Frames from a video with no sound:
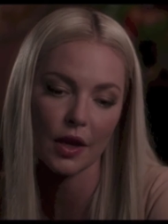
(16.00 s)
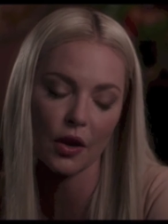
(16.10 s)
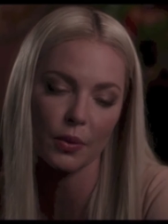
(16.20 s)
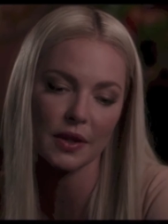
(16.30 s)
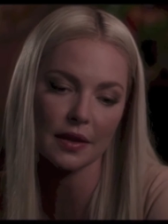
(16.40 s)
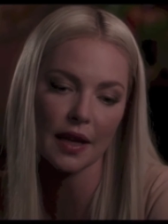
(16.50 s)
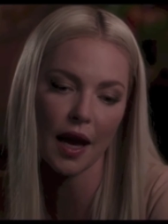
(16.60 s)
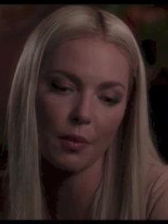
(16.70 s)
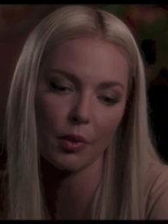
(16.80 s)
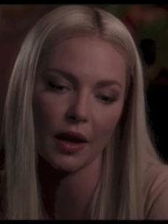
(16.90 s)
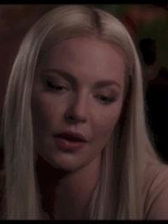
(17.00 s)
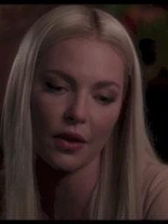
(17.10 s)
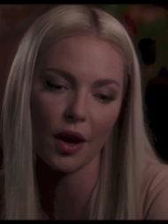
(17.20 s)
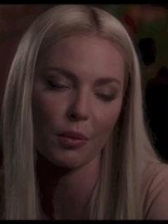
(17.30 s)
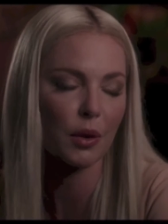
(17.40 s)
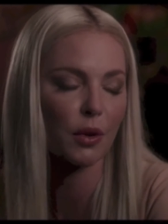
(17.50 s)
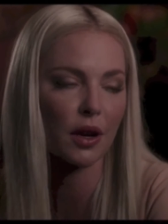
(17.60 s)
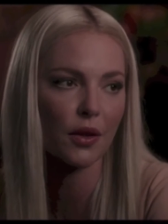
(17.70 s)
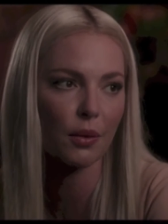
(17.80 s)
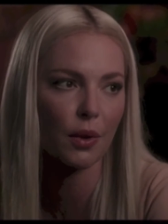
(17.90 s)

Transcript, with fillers: You know, there was a time when I thought we were on the